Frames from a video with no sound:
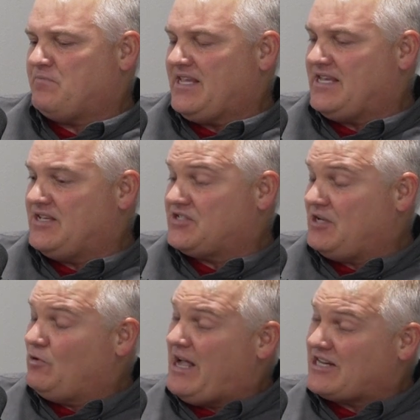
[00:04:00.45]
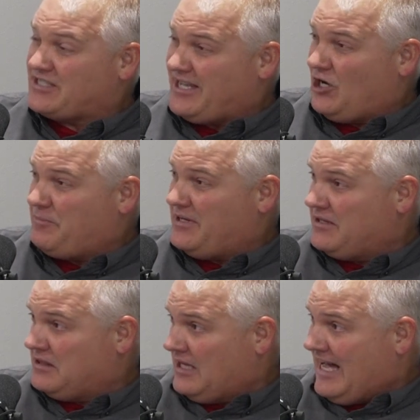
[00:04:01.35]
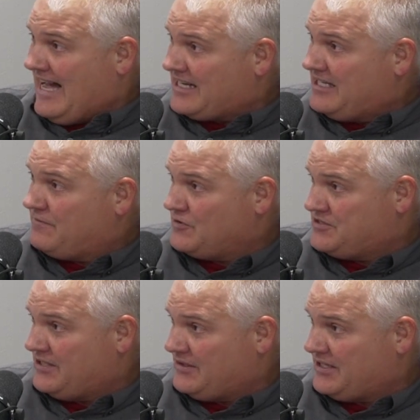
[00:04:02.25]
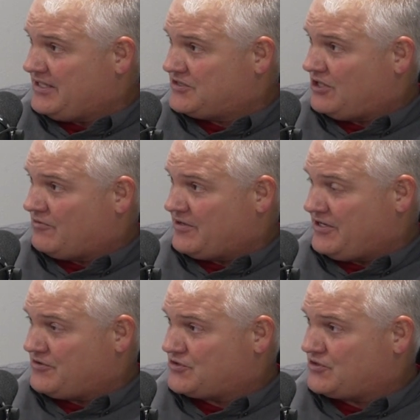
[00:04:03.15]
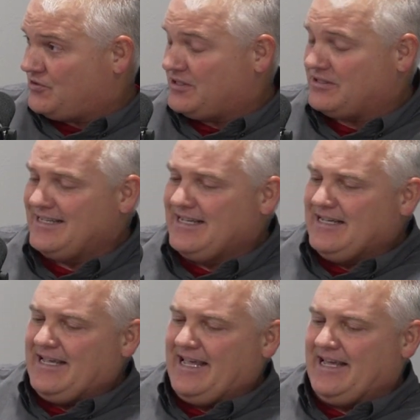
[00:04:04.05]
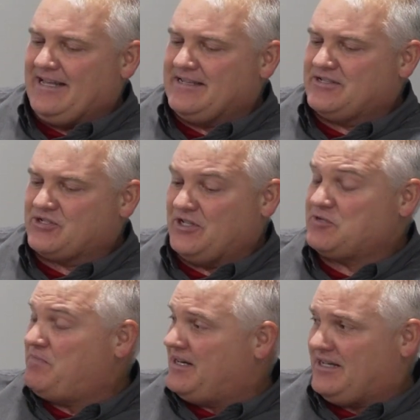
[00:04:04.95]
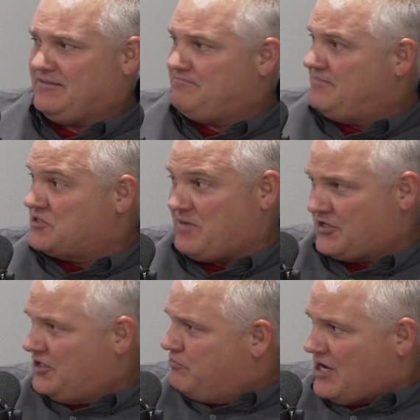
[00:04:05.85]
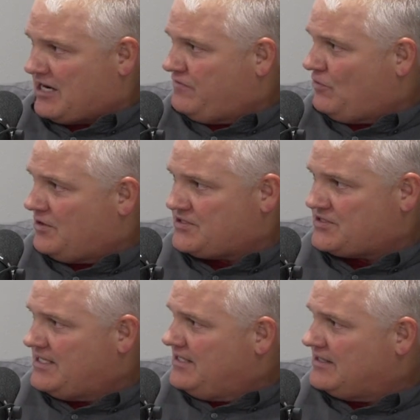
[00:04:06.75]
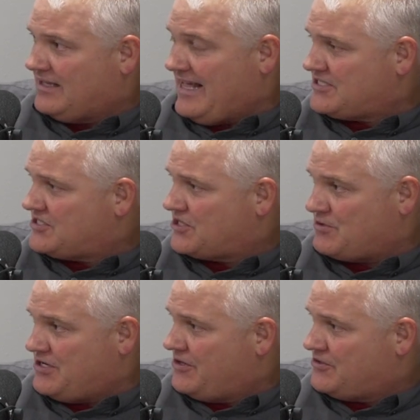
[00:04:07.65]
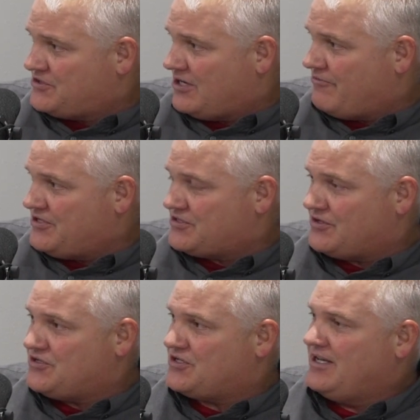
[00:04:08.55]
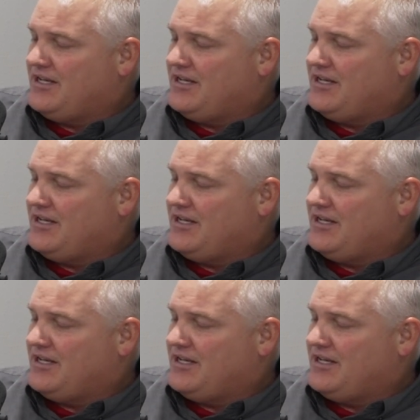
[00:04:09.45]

is it will actually help unlock fertility that's already in your soil. And so it's been a good product for us. The last 3 years in our research,